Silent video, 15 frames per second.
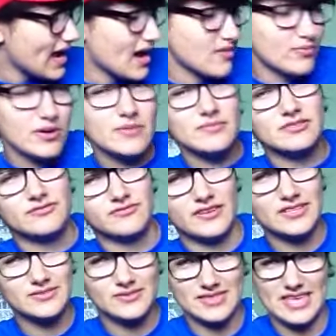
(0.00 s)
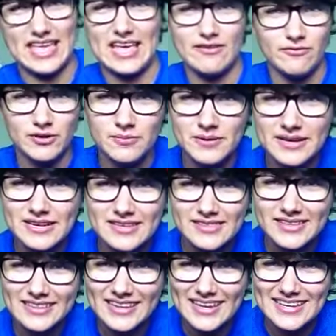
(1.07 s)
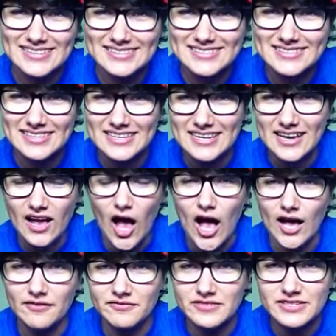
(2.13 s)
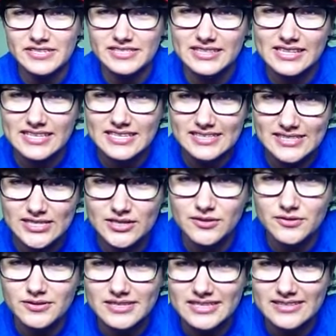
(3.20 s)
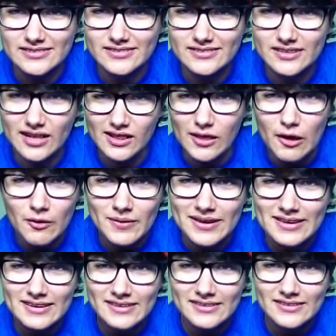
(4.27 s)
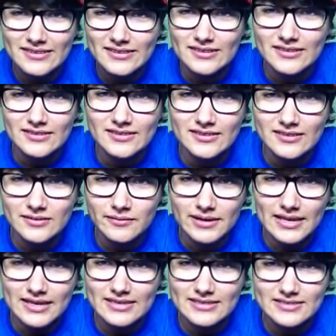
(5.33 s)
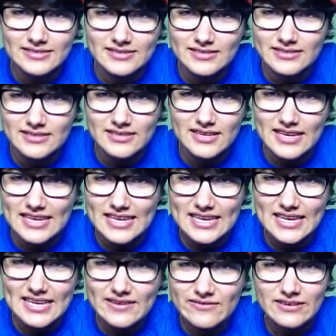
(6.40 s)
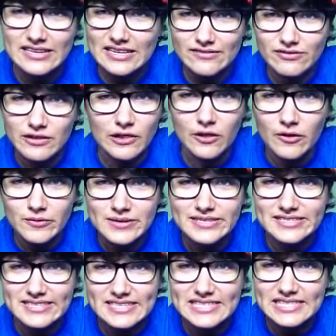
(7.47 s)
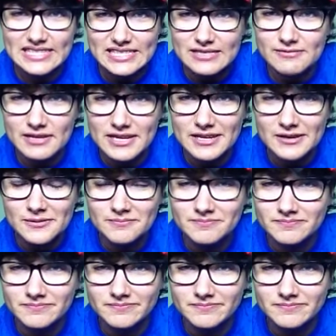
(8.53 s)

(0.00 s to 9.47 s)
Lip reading: I'm pretty much friends with everybody in the class, obviously excluding Chloe, because even if Chloe sees this video,